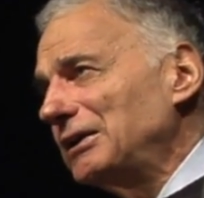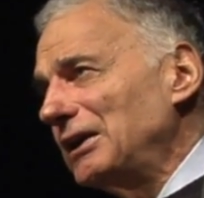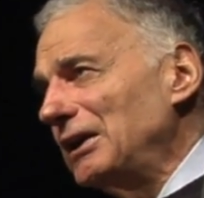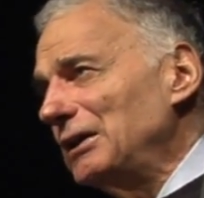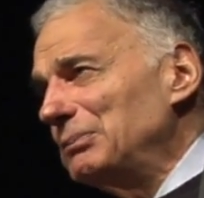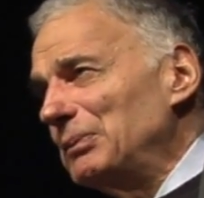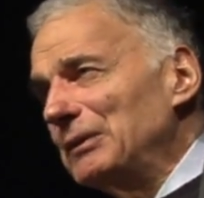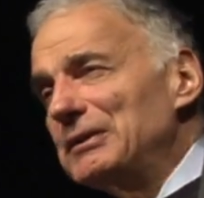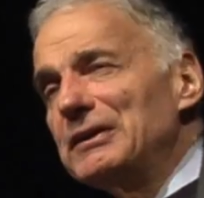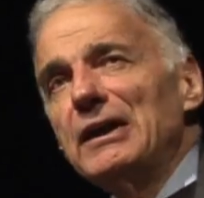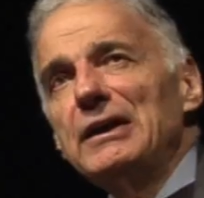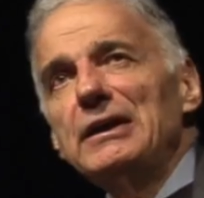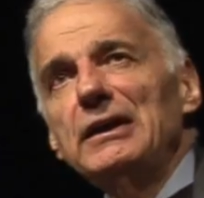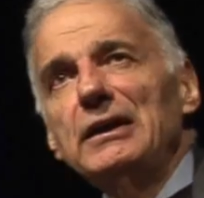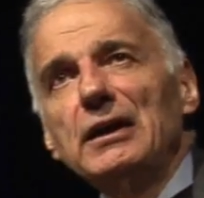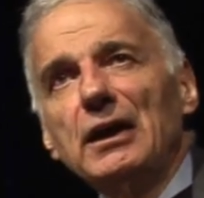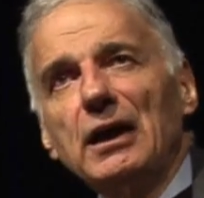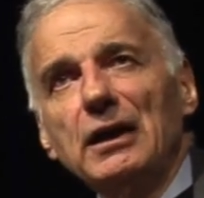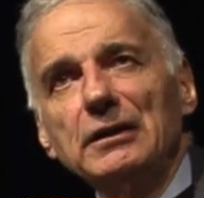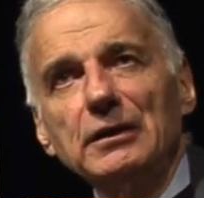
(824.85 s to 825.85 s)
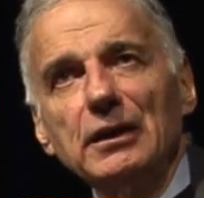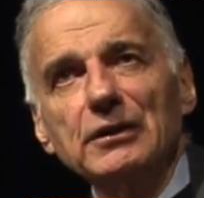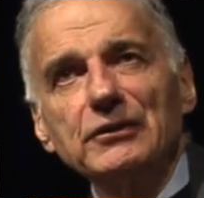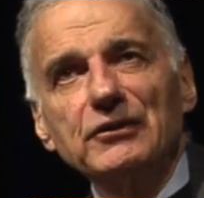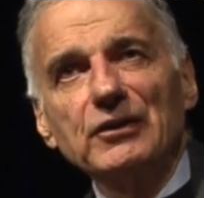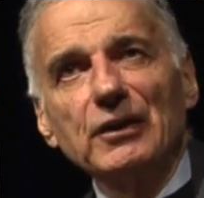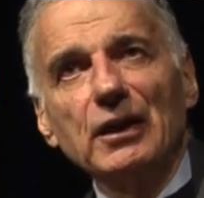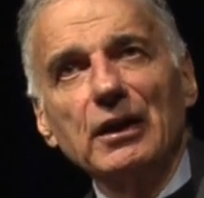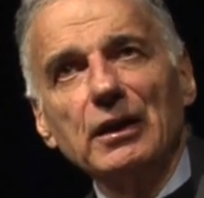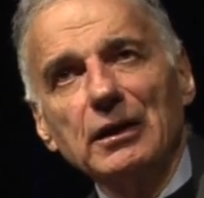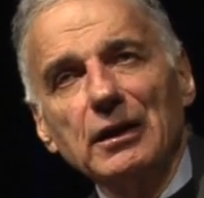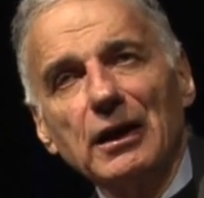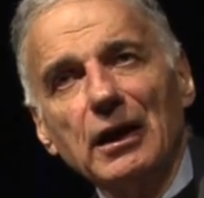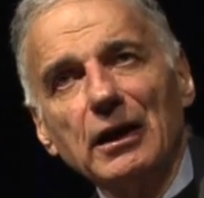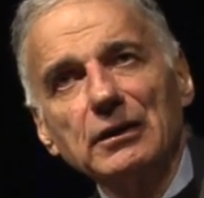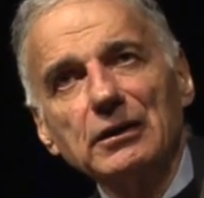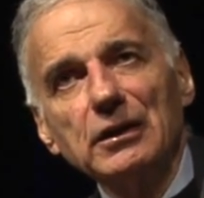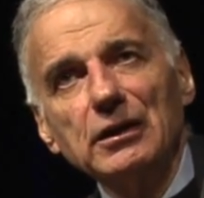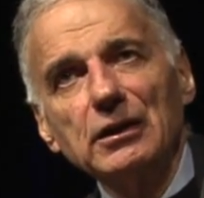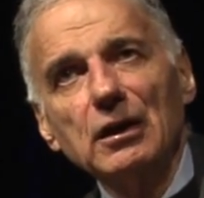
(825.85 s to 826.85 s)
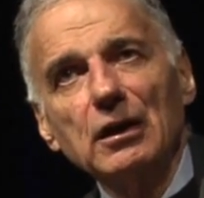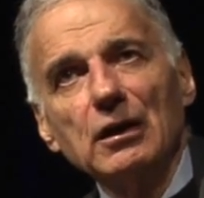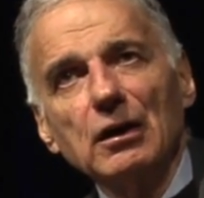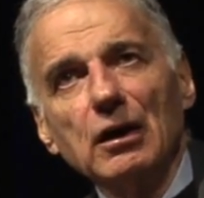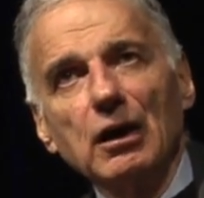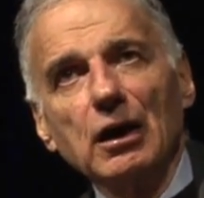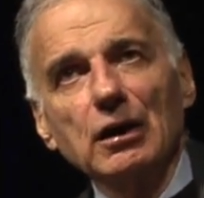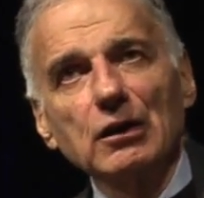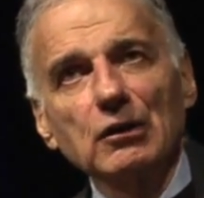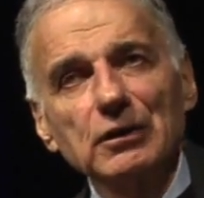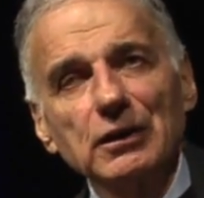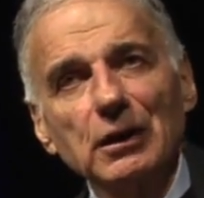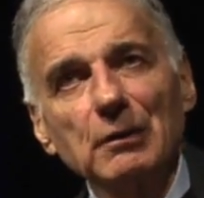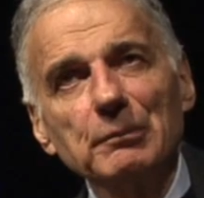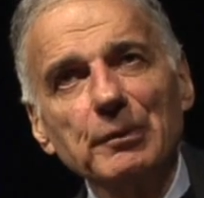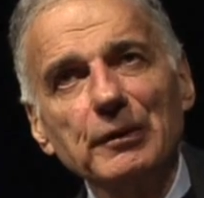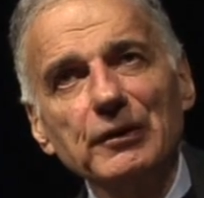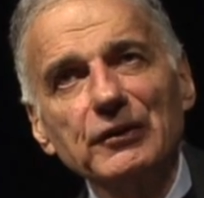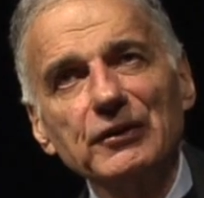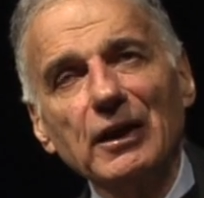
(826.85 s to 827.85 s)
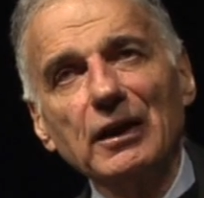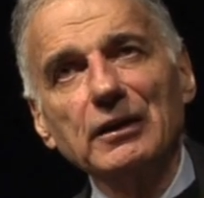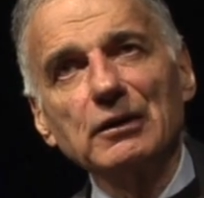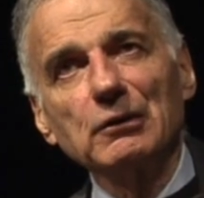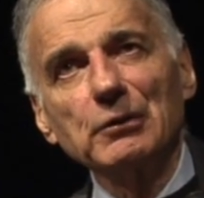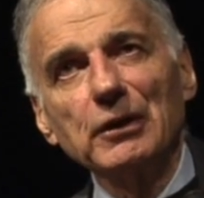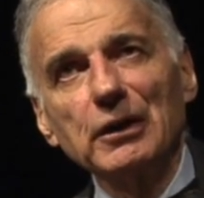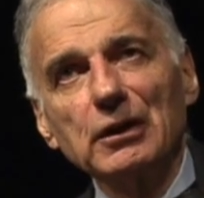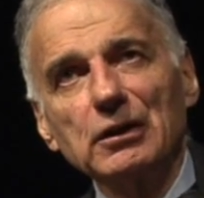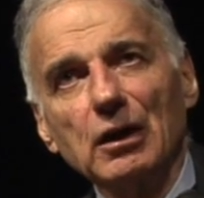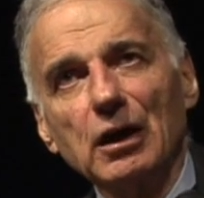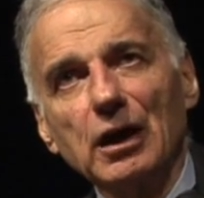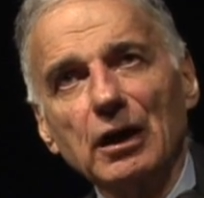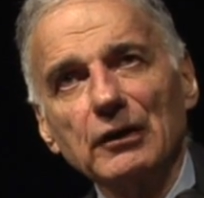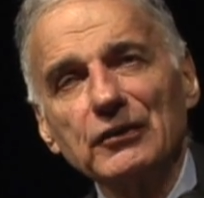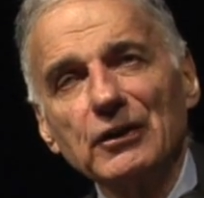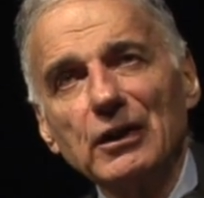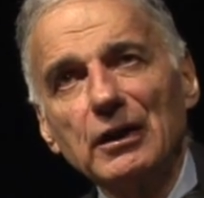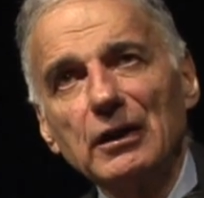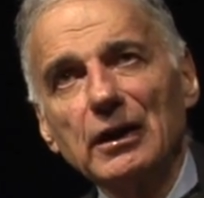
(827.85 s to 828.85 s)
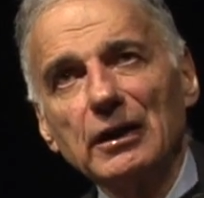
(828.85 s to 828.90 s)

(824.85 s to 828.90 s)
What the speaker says: keeping the heat on NHTSA and on the auto companies, and the recalls,